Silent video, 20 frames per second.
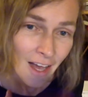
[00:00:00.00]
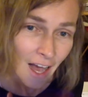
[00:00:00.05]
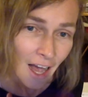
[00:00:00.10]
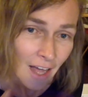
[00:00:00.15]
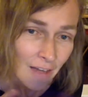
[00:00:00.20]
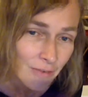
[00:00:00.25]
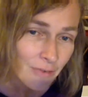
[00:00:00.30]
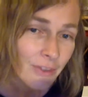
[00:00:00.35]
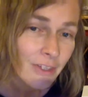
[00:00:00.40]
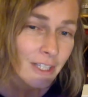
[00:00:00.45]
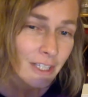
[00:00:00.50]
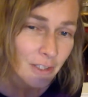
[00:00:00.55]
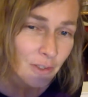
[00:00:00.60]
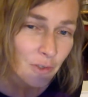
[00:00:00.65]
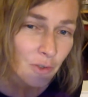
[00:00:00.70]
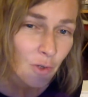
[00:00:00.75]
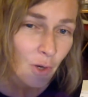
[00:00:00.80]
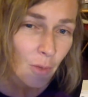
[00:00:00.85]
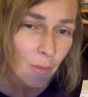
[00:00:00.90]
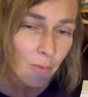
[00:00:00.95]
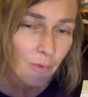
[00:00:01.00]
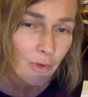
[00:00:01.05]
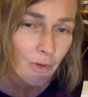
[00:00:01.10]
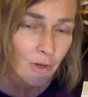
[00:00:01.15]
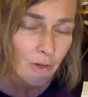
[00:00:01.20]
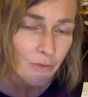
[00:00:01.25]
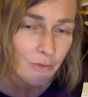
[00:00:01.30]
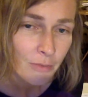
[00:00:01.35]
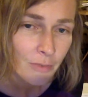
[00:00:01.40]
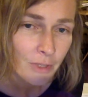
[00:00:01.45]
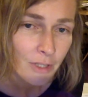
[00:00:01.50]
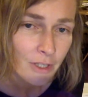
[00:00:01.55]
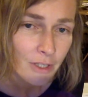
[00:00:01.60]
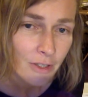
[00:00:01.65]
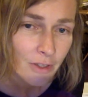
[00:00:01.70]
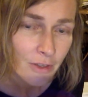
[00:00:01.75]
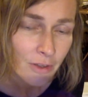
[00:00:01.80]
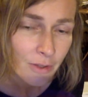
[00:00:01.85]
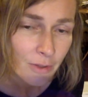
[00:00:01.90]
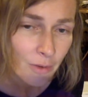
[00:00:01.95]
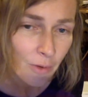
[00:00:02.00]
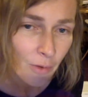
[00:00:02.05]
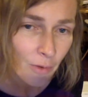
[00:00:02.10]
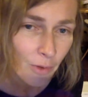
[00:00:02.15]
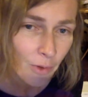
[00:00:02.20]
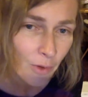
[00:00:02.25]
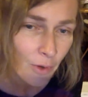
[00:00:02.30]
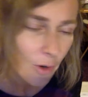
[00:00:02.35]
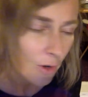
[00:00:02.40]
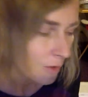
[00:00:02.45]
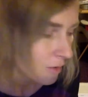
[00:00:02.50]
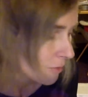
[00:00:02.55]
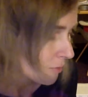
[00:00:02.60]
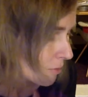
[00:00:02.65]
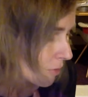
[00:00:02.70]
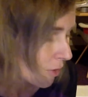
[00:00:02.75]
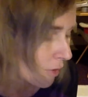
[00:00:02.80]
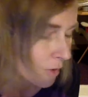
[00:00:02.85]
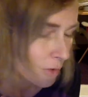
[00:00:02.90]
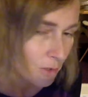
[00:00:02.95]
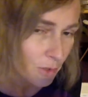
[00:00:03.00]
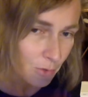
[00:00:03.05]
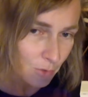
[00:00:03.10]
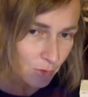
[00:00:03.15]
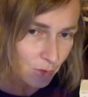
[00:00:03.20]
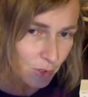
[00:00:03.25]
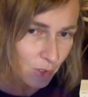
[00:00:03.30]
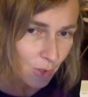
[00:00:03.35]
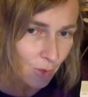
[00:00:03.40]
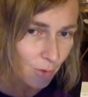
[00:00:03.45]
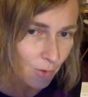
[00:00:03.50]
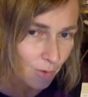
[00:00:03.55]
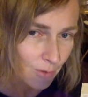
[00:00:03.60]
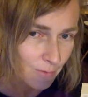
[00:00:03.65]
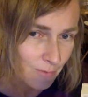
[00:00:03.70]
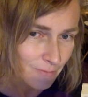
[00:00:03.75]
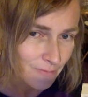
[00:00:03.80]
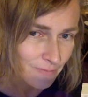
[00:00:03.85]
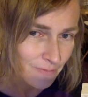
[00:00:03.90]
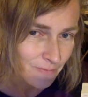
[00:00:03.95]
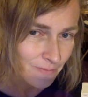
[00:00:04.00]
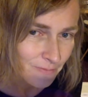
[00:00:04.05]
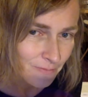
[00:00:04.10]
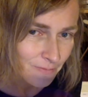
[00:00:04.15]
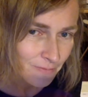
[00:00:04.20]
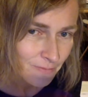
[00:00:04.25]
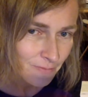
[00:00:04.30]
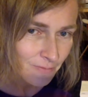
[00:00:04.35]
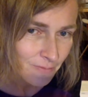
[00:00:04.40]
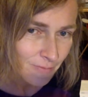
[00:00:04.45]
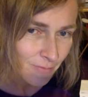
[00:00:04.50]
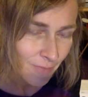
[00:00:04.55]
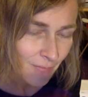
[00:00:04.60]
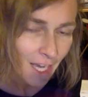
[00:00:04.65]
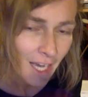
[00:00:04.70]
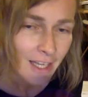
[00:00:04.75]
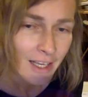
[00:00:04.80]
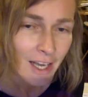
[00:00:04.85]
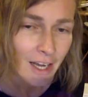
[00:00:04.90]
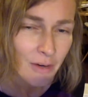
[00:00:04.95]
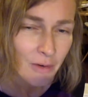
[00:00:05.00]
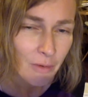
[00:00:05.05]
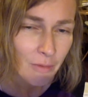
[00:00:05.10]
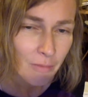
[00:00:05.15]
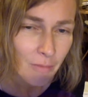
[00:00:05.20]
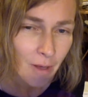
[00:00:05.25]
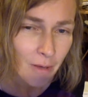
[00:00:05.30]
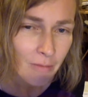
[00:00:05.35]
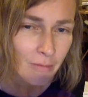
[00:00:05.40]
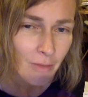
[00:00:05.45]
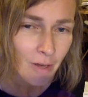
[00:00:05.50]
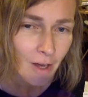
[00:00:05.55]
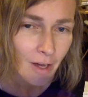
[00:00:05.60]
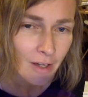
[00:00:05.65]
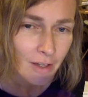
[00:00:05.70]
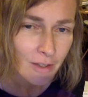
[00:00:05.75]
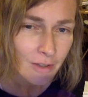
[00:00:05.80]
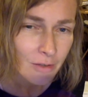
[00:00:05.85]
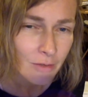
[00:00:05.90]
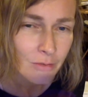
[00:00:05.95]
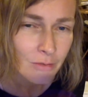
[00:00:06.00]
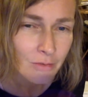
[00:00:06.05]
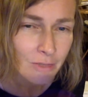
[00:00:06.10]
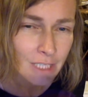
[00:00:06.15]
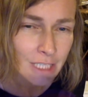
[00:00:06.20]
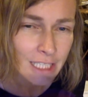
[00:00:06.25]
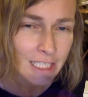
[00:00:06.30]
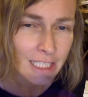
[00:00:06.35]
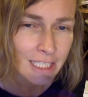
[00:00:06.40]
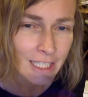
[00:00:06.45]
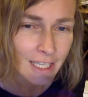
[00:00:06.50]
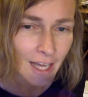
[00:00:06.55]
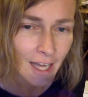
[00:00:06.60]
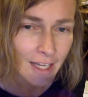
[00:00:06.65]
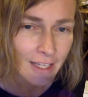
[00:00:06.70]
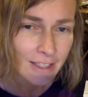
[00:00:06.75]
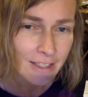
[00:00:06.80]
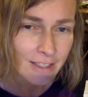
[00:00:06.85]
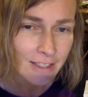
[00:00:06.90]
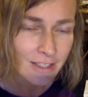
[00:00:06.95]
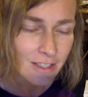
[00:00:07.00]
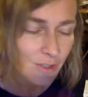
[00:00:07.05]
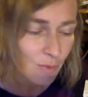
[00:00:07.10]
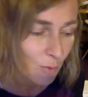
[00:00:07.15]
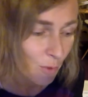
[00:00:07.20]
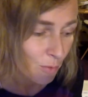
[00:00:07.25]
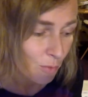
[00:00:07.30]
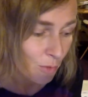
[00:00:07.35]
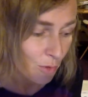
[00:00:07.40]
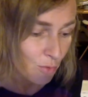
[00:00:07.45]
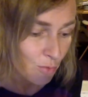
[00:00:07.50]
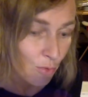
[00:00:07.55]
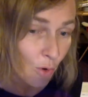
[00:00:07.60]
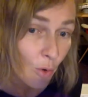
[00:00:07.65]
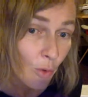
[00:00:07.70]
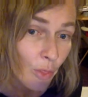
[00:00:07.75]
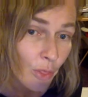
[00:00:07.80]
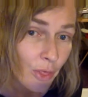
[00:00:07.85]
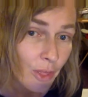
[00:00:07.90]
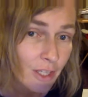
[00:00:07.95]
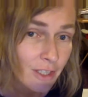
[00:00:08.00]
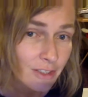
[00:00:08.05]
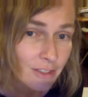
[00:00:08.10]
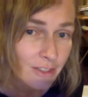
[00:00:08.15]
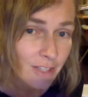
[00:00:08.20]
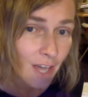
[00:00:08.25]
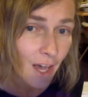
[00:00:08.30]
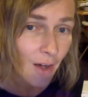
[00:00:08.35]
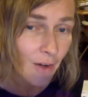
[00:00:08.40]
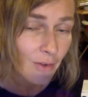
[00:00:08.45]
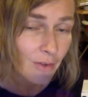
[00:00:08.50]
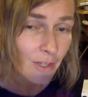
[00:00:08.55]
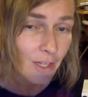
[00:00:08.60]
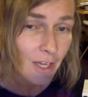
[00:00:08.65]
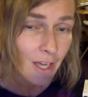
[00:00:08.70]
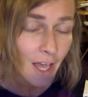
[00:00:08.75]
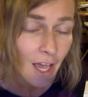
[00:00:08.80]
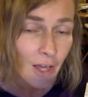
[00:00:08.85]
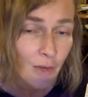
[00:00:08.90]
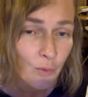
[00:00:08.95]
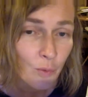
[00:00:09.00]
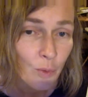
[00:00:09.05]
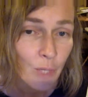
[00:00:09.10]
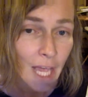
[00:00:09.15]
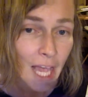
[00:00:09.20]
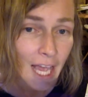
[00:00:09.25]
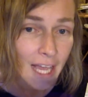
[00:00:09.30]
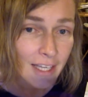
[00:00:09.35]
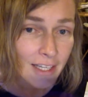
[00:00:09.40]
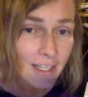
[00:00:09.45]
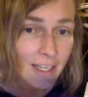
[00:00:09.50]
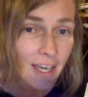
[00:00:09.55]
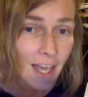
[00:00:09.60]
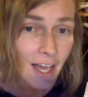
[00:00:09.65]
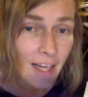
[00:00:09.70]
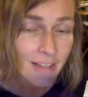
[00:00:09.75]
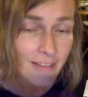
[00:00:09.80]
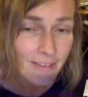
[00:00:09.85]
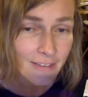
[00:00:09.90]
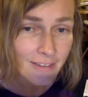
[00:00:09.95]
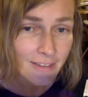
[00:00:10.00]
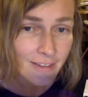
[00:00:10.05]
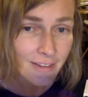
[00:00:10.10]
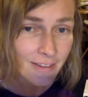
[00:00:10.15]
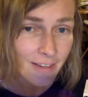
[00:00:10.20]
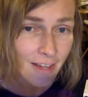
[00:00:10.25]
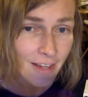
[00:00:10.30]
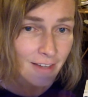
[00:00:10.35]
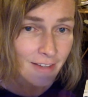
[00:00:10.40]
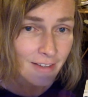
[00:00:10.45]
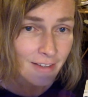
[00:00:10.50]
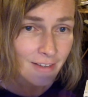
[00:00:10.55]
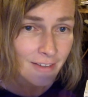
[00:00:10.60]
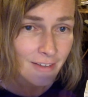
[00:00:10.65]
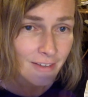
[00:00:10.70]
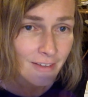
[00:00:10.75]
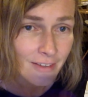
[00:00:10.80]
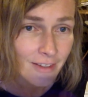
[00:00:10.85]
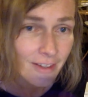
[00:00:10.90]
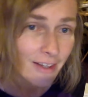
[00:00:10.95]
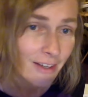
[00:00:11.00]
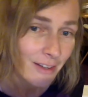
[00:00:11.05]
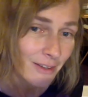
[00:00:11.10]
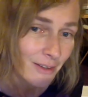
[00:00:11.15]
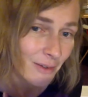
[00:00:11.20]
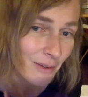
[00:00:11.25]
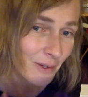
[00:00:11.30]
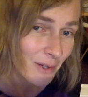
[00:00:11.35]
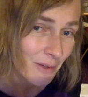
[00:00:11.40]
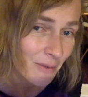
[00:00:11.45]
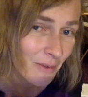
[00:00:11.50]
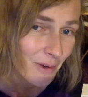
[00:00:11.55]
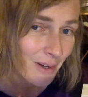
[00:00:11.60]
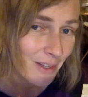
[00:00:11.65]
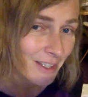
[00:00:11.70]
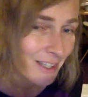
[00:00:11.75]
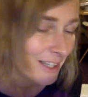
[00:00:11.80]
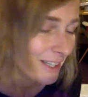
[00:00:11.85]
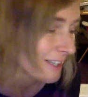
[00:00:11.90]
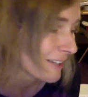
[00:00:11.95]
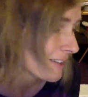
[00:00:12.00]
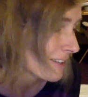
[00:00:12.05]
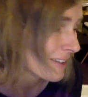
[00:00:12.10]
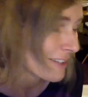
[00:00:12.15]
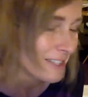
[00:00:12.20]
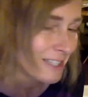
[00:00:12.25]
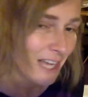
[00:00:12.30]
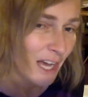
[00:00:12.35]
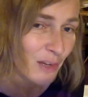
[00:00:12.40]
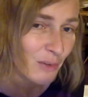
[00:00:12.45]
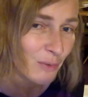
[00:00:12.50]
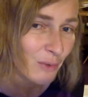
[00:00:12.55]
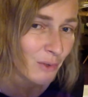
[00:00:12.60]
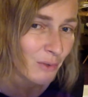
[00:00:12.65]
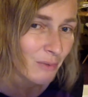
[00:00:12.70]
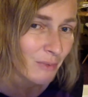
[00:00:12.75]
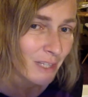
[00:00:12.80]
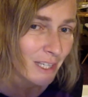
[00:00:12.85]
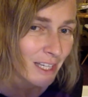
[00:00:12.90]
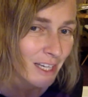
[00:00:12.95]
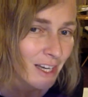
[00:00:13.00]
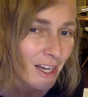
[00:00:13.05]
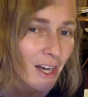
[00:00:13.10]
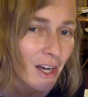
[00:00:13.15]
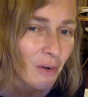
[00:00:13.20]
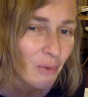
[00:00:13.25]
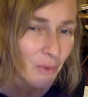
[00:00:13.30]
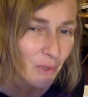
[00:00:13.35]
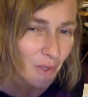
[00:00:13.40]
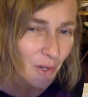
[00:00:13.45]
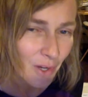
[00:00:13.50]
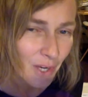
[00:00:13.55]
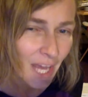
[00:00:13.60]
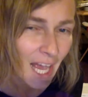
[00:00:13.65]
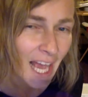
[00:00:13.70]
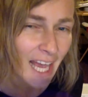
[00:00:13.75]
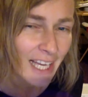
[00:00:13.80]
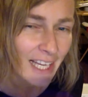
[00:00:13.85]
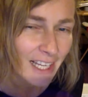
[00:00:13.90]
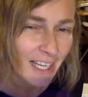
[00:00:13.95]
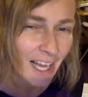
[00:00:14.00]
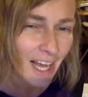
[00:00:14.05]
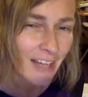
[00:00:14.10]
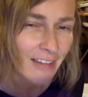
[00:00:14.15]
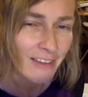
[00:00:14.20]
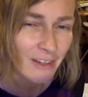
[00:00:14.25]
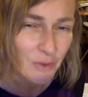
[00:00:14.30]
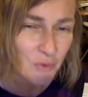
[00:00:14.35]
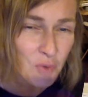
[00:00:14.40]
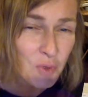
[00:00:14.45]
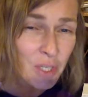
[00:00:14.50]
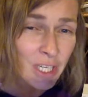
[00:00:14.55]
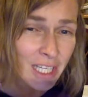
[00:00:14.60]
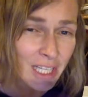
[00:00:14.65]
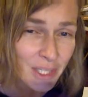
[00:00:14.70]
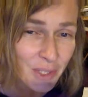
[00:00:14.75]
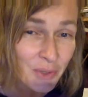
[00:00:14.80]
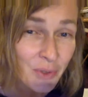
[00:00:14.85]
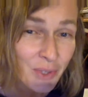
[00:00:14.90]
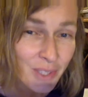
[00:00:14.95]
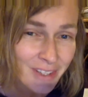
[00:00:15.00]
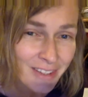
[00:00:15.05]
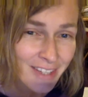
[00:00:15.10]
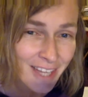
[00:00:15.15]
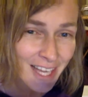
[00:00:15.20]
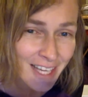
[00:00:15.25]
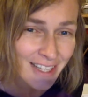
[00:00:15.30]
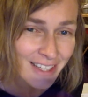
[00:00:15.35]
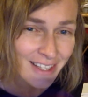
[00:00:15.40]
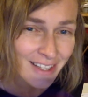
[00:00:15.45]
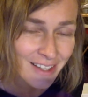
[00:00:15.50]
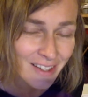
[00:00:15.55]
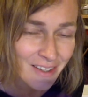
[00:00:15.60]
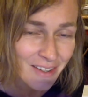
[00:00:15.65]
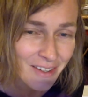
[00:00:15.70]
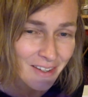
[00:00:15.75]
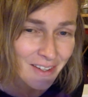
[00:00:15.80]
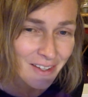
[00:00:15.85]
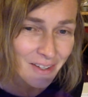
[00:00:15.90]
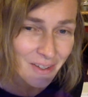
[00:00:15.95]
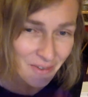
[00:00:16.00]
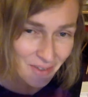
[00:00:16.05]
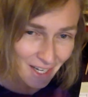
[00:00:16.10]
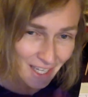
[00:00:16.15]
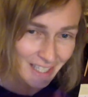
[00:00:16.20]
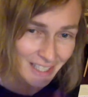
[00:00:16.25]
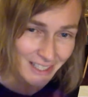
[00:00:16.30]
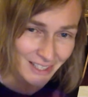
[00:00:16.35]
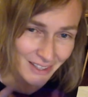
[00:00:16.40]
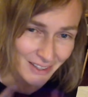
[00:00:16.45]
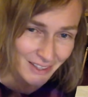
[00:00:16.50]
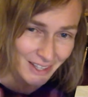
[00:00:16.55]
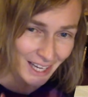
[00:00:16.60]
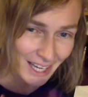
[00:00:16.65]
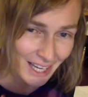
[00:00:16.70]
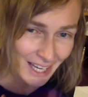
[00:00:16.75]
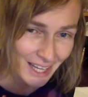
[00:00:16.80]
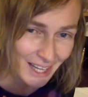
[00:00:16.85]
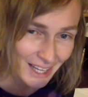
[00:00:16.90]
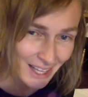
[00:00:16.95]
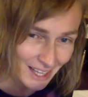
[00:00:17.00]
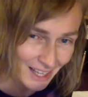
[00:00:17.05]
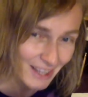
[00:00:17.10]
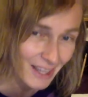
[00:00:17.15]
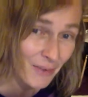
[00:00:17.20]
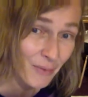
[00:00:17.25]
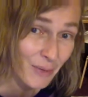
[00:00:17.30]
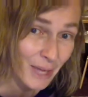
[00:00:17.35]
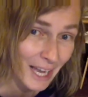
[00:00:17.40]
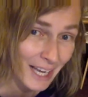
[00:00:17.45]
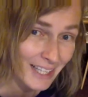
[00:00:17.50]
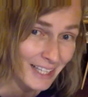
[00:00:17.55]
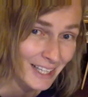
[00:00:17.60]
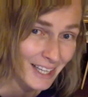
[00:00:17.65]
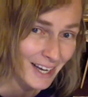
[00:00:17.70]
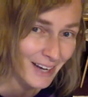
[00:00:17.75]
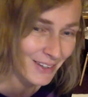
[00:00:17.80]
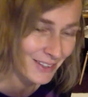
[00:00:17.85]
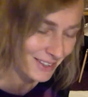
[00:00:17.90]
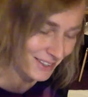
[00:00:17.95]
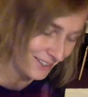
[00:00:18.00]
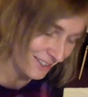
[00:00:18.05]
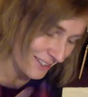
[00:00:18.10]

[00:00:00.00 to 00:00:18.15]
I've seen you observe me throw the cotton ball to Joe. And I remember you really liked it when we wrote things down and we analyzed the sentence. So come on, sit down with me. We're gonna analyze a really cool sentence, right? Okay, and then we act it out.